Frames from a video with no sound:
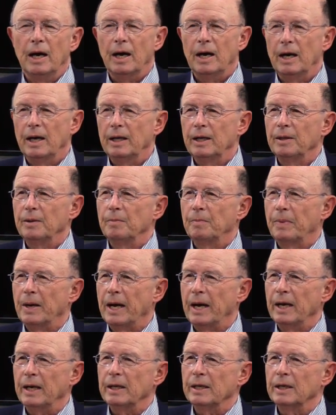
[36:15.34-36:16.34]
uh,
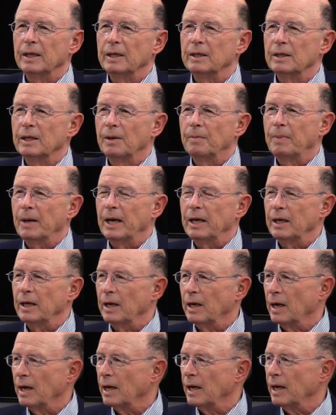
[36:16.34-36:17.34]
by,
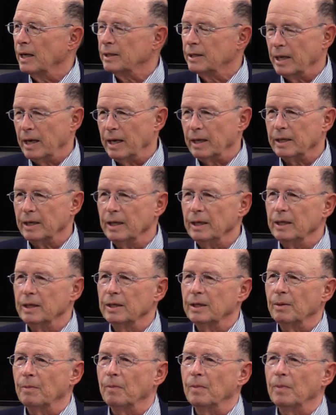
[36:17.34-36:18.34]
by uh,
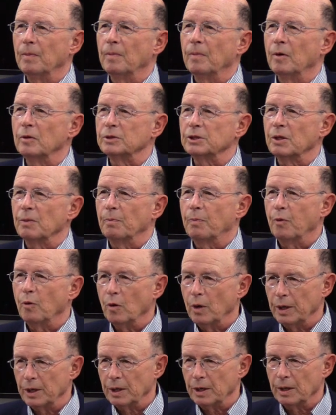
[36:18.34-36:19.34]
attacking the most
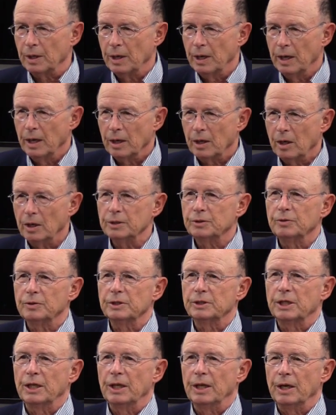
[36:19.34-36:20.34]
important
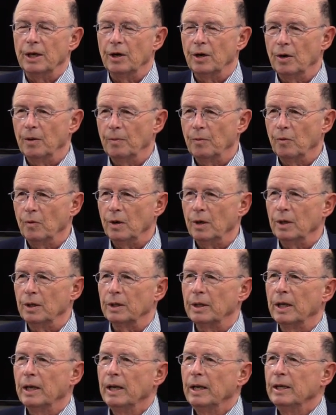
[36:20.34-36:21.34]
countries in the Arab
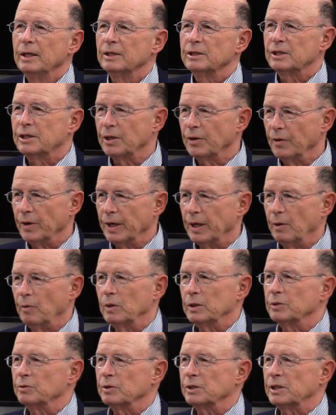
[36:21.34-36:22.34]
world, Syria,
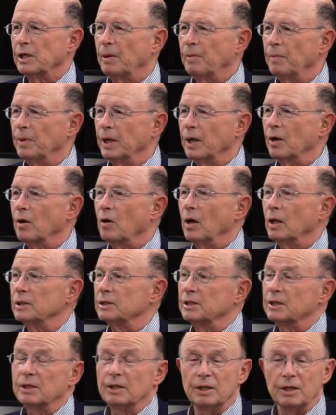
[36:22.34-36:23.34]
which was then being
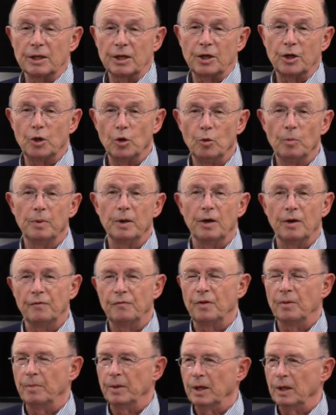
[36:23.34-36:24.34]
called the Cuba
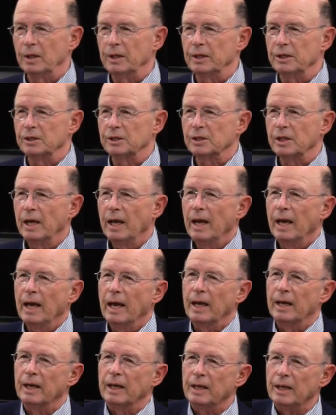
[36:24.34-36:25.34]
of the Middle East,
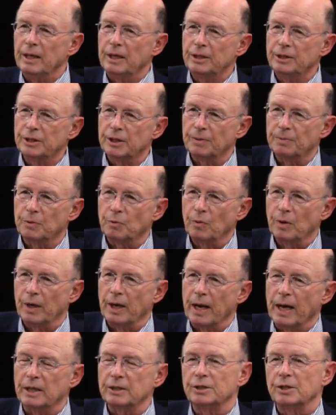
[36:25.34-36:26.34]
and Egypt, where
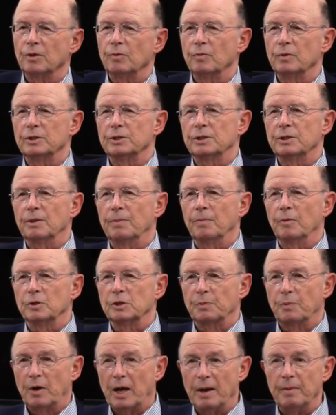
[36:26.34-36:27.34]
Nasser was the
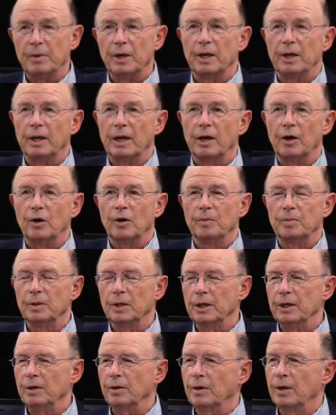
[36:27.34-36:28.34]
most prominent Arab
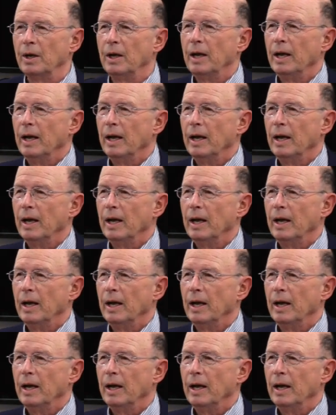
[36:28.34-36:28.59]
leader,